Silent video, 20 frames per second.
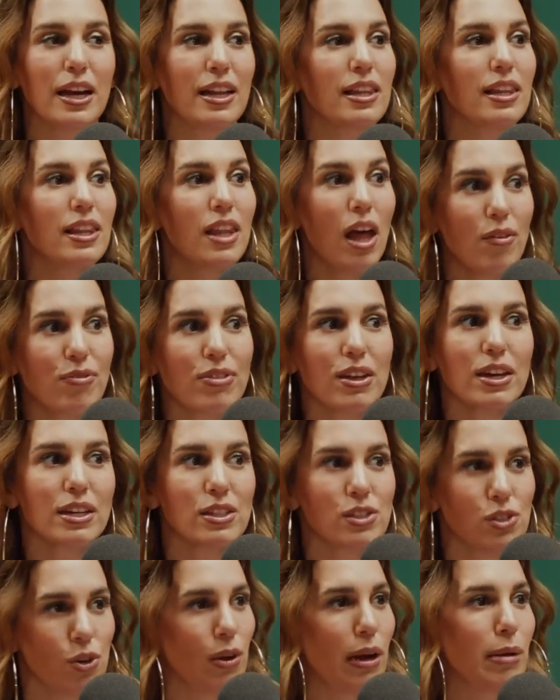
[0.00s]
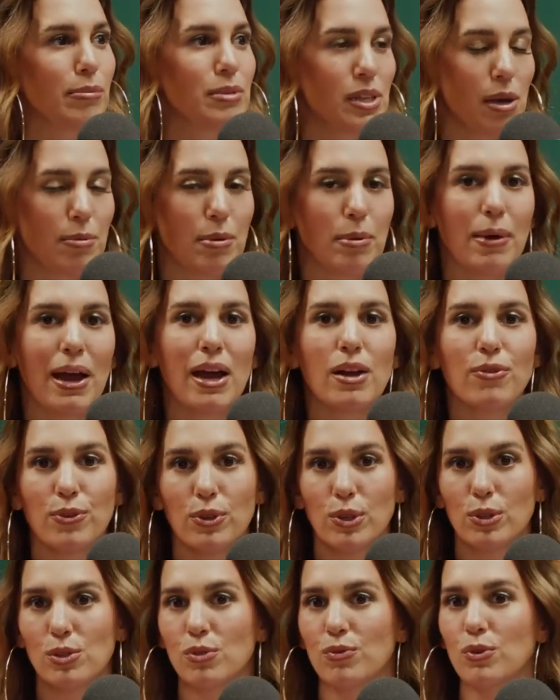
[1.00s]
I love that Instagram is coming back
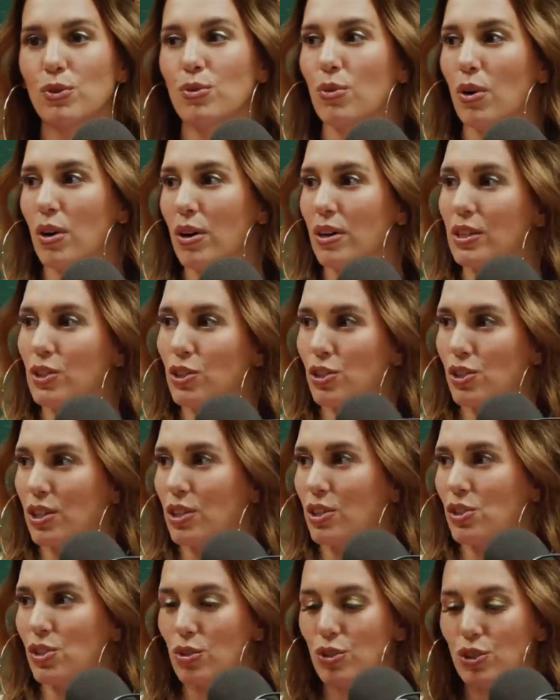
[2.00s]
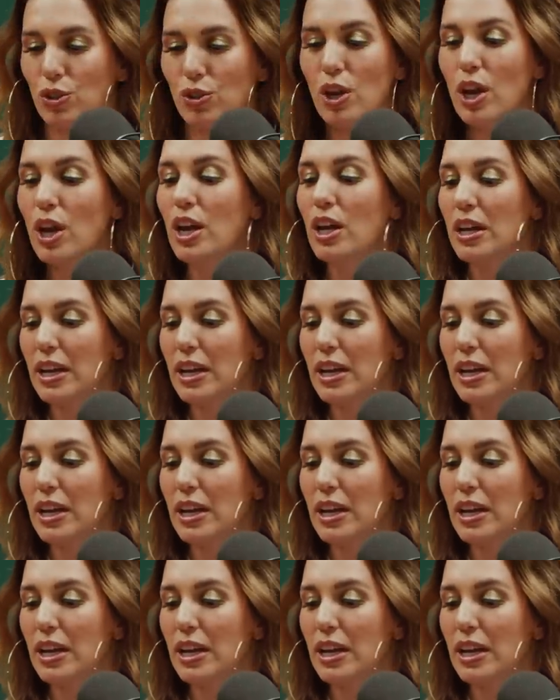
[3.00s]
for those of you who are interested in social.